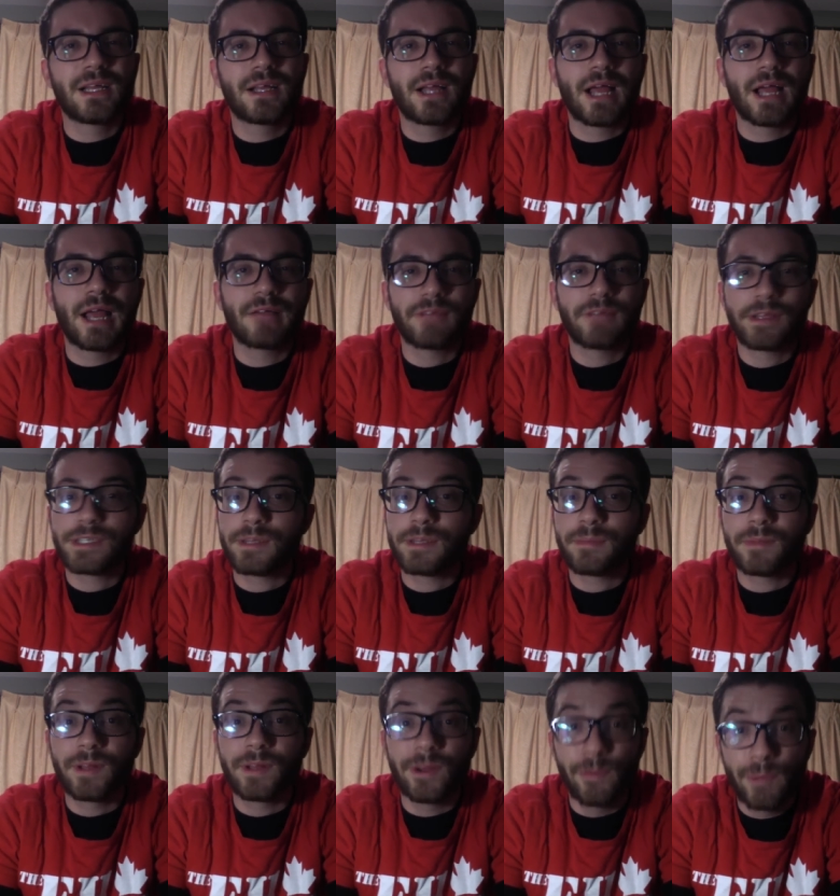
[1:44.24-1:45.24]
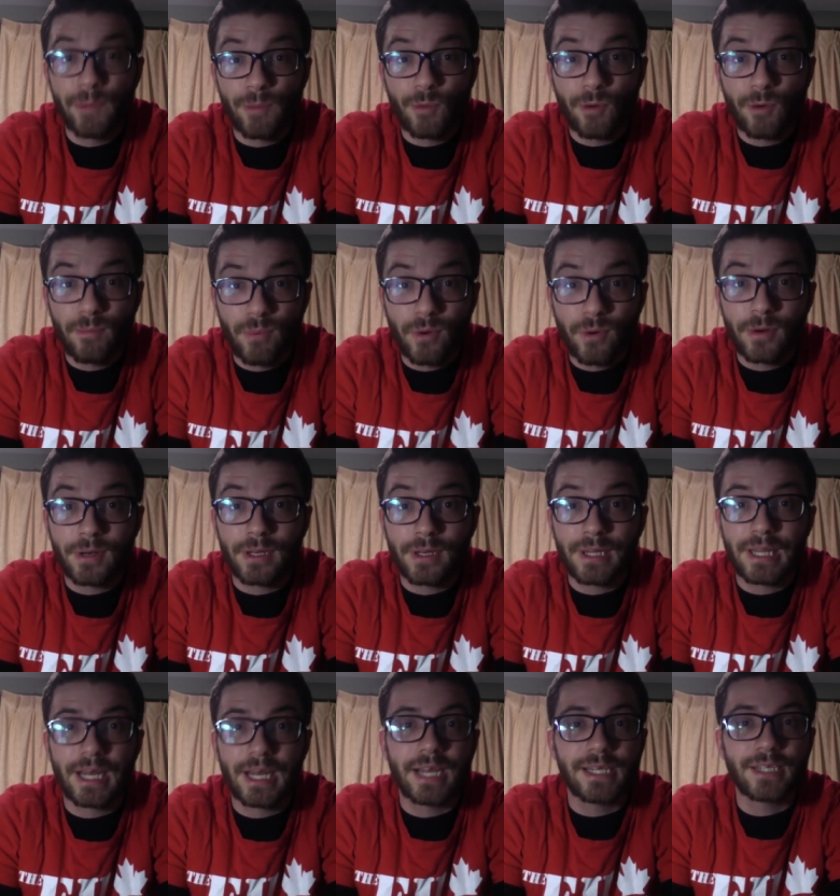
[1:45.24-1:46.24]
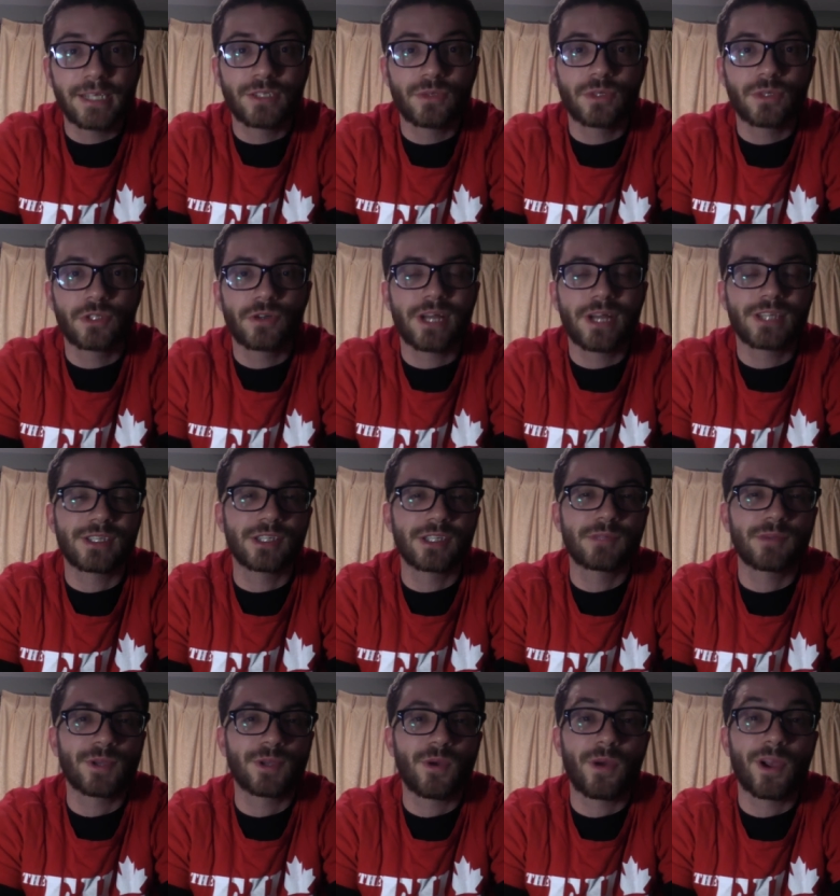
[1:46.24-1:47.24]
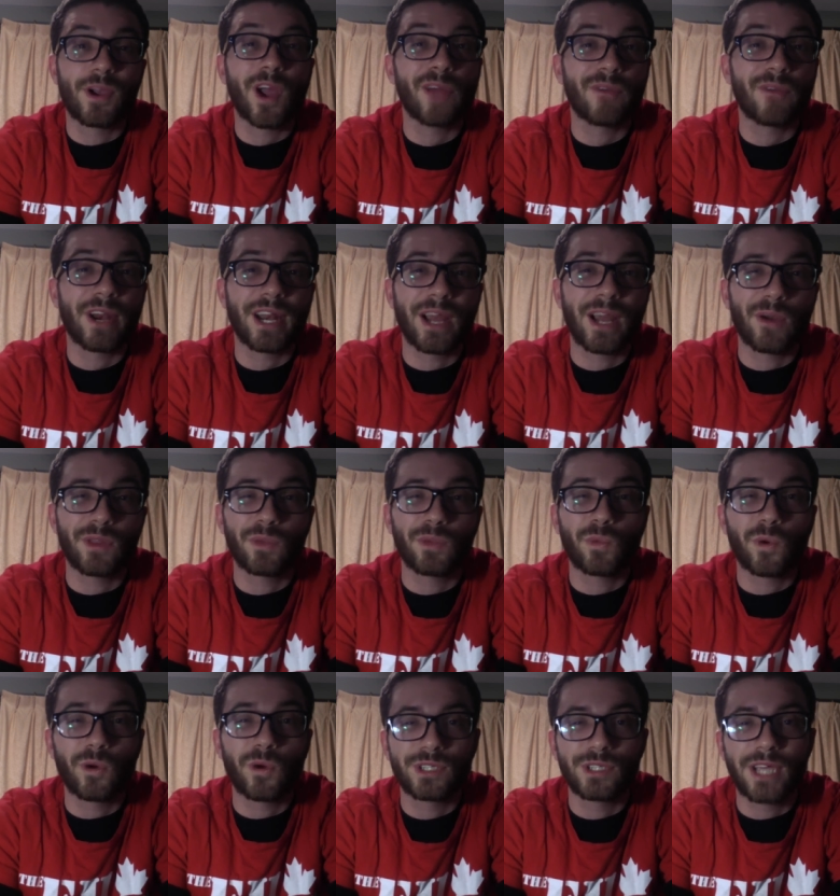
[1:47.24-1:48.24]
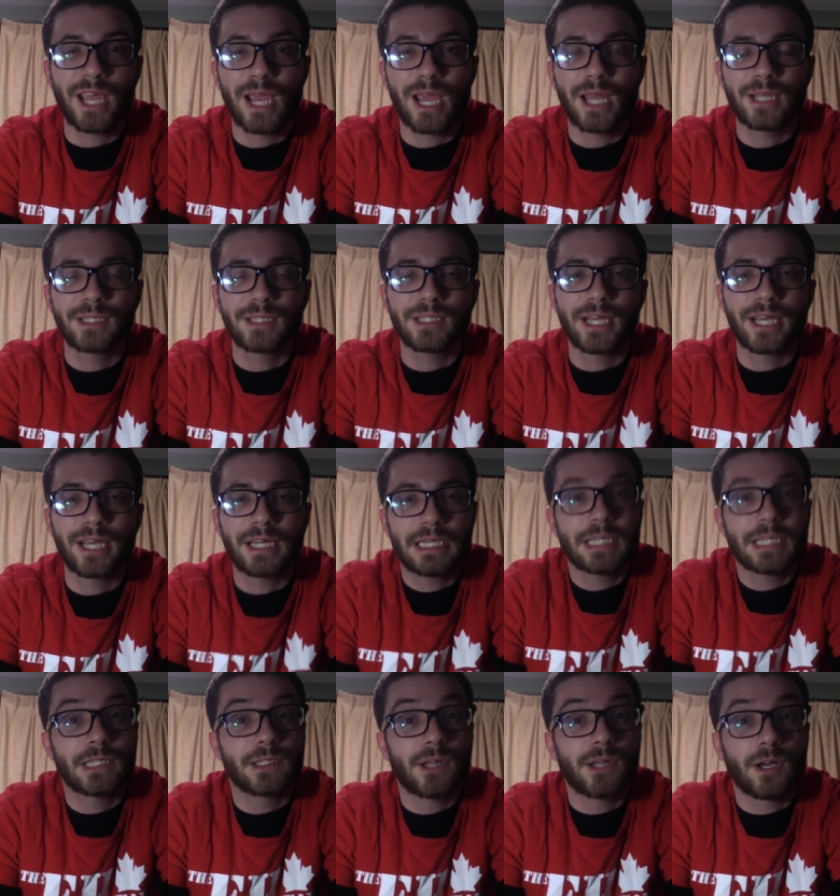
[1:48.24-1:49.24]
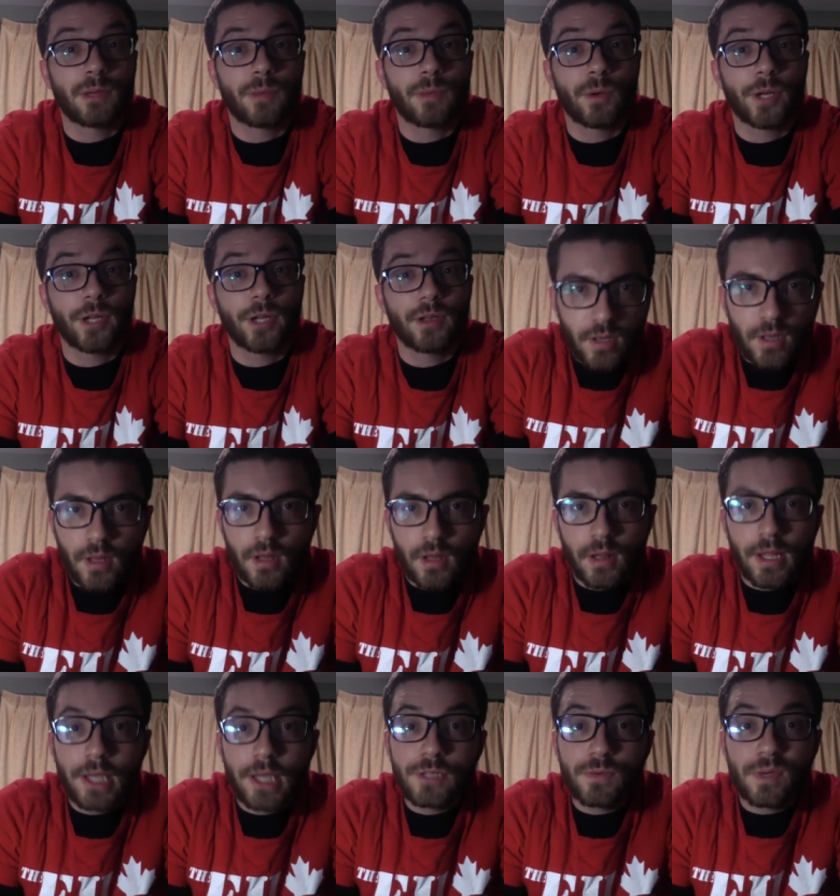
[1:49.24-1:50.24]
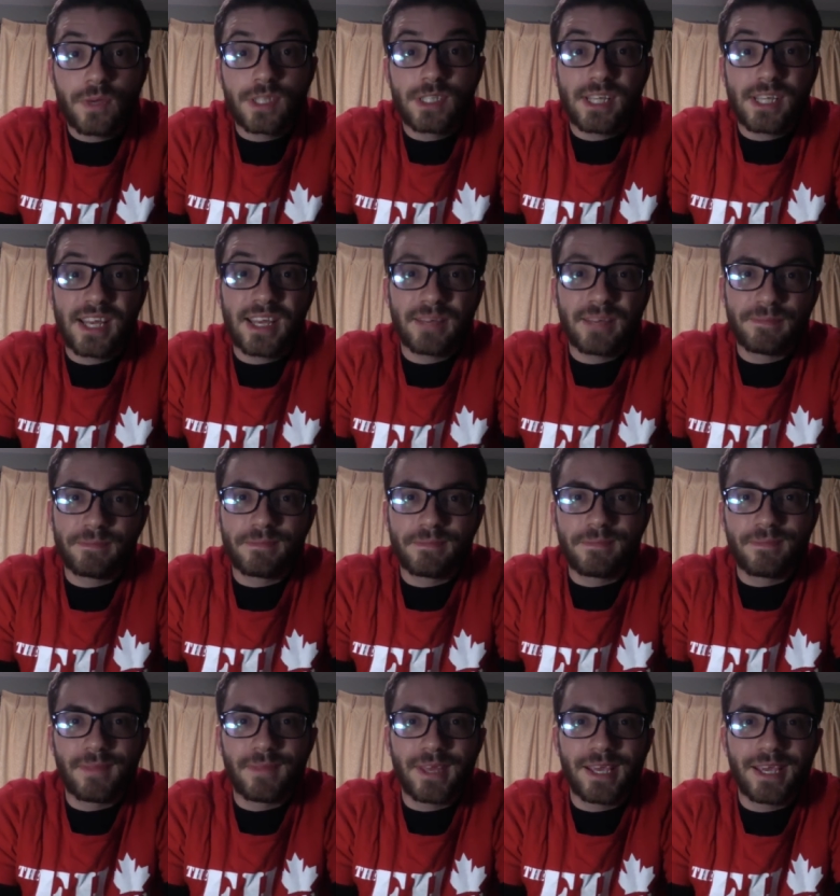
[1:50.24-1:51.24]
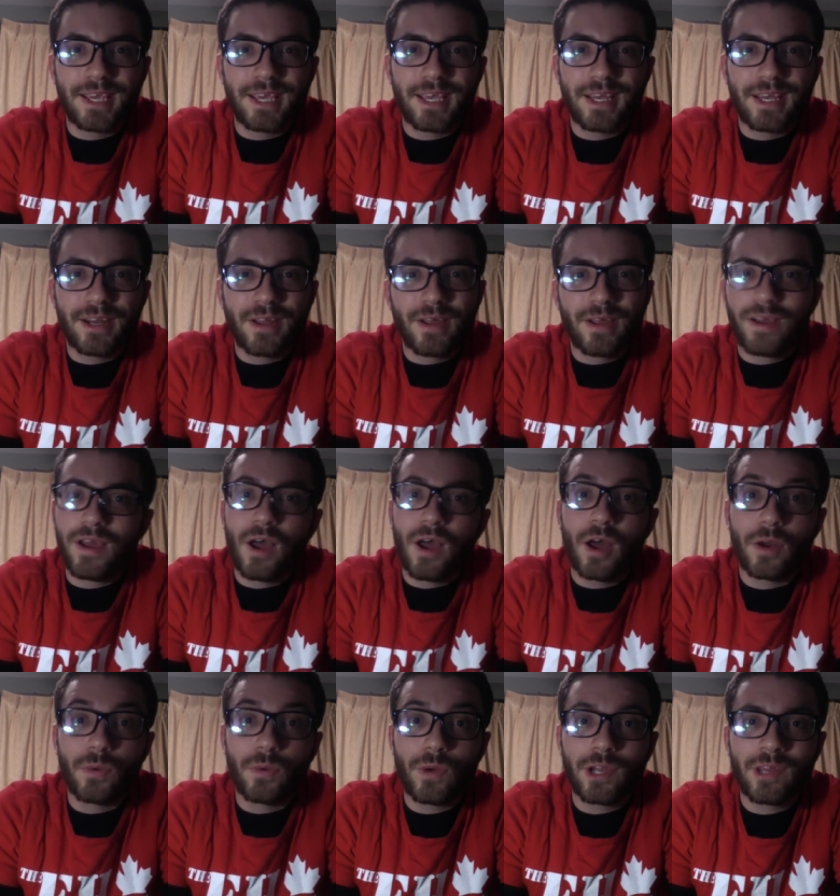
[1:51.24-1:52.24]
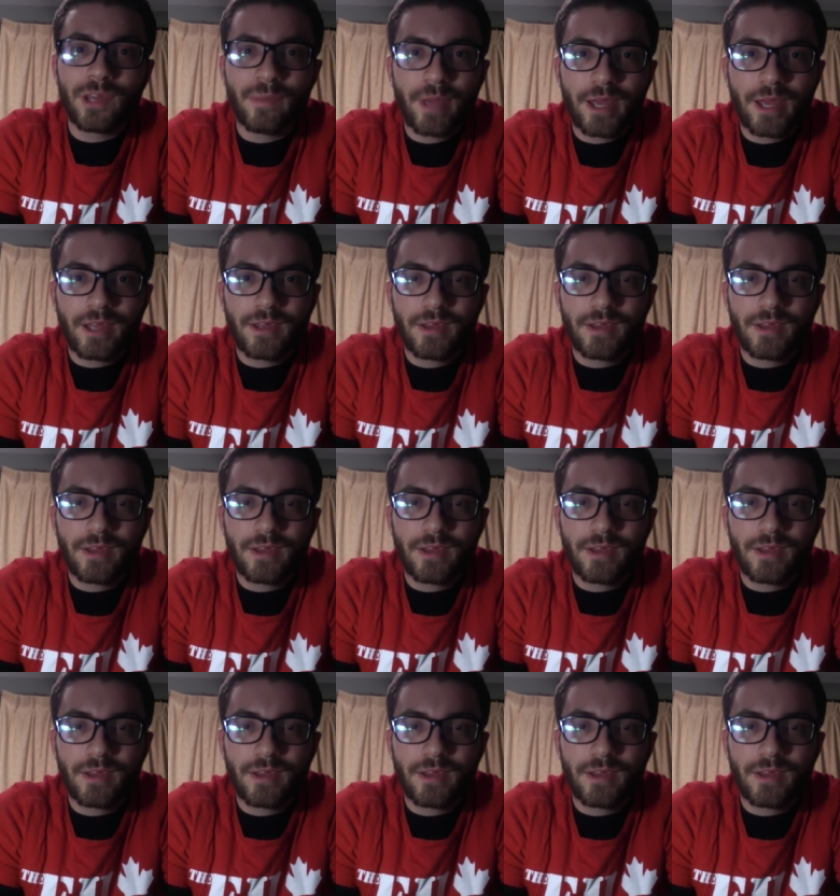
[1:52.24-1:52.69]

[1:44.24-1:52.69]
i have got something a little bit more important that I need to address that's been going on right now in the world, and I need to talk about it. Last Wednesday, in Ottawa, Quebec,